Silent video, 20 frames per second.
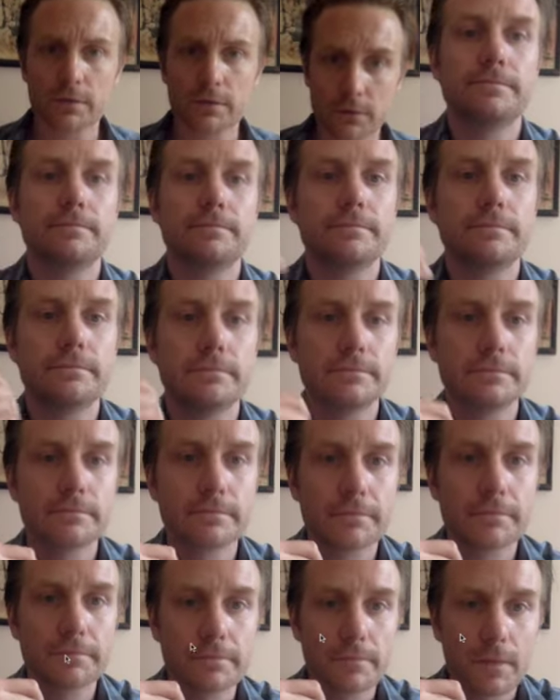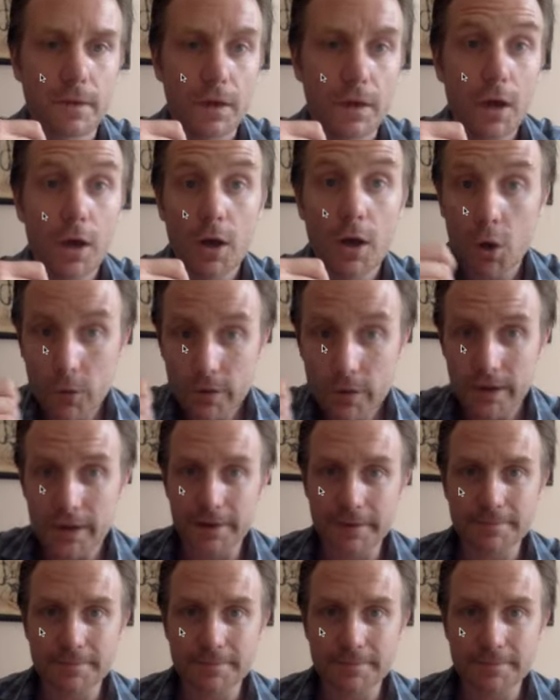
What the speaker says: learning. Okay,